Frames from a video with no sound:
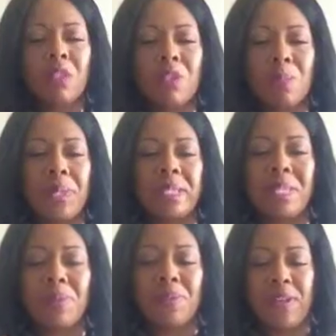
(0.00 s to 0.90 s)
So I picked
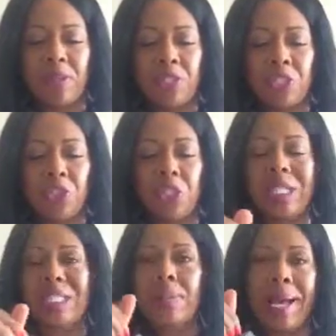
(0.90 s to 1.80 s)
up the foundation
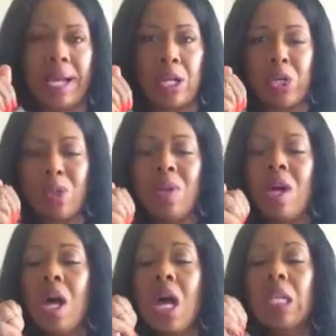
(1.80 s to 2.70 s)
in Tobacco.
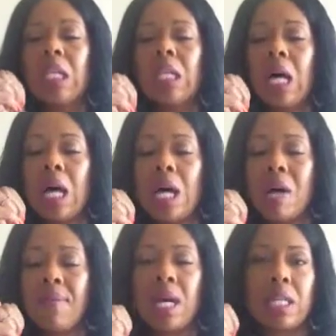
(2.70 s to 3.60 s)

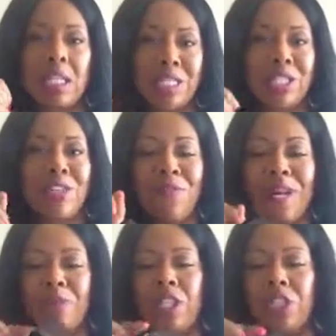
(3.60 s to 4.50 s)
Love this
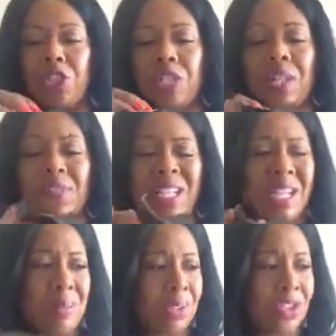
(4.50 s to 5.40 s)
foundation. I forget
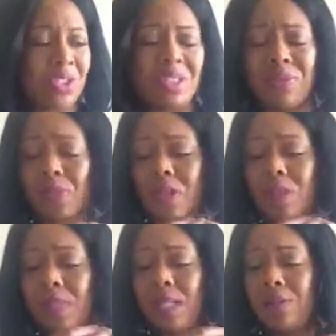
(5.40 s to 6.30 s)
how much this stuff
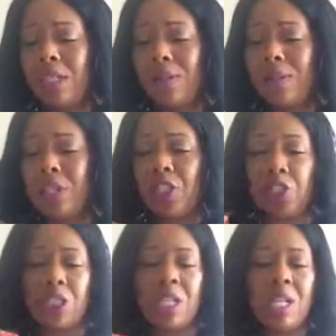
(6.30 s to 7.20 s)
costs, but I love this
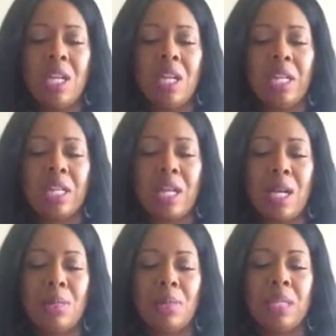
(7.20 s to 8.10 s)
foundation, and it
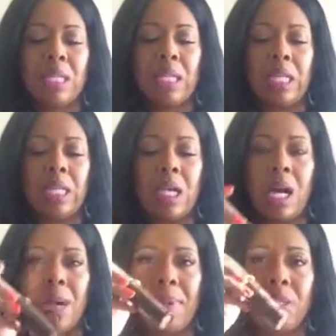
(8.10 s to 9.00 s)
comes in,
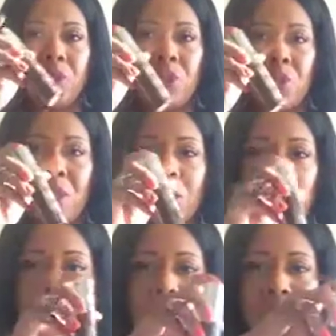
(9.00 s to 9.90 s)
I use this
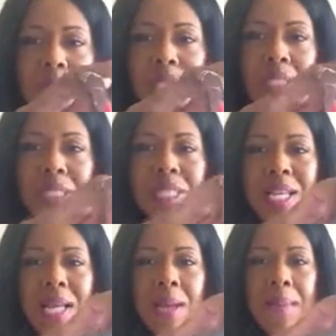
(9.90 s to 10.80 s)
also, it comes in this
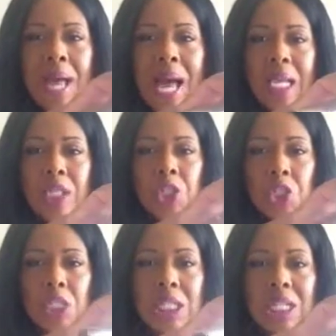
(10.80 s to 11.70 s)

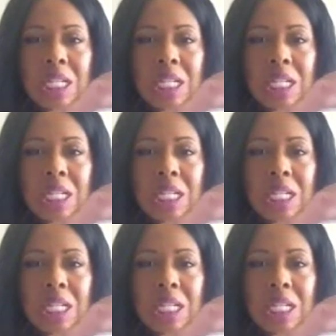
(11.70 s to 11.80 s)
packaging.